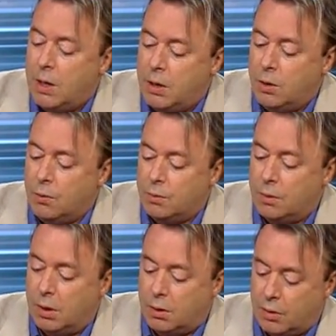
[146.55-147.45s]
you
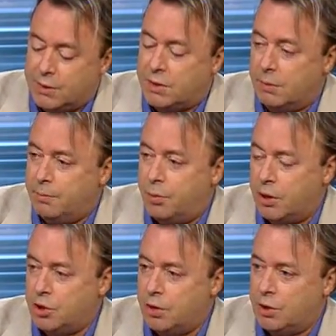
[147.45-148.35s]
increase the
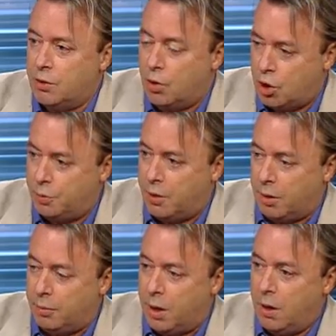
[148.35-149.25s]
impression that you're an
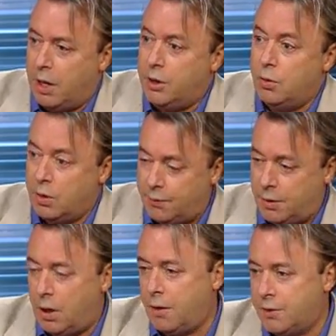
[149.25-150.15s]
occupying power and you give
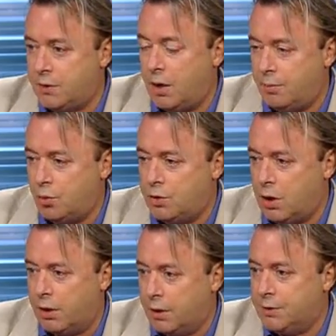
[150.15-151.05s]
the other side more
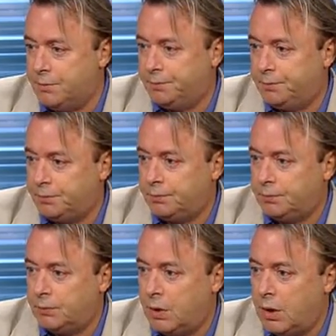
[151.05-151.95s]
targets.
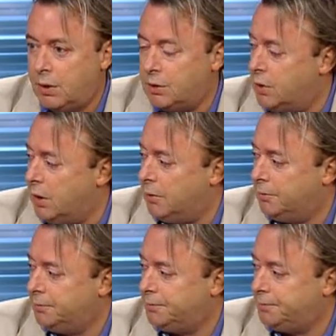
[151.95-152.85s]
He said we are hit.
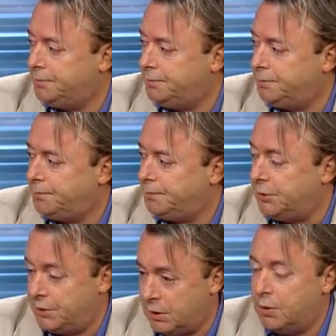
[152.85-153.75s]
doomed to fail.
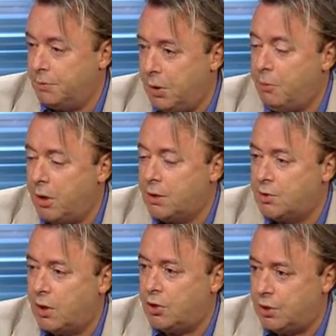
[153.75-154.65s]
He said the American
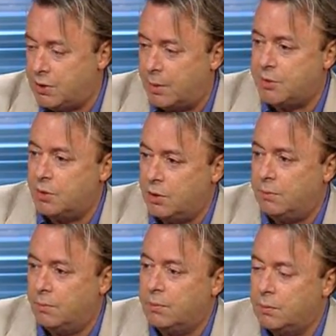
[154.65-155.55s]
strategy is
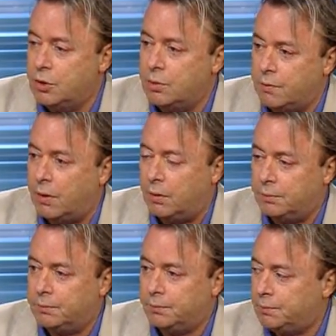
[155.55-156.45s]
absolutely. So, so could it
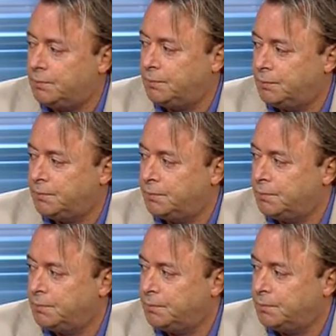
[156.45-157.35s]
be
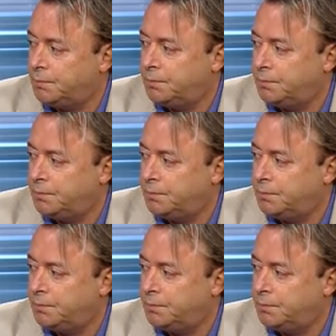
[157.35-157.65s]
possible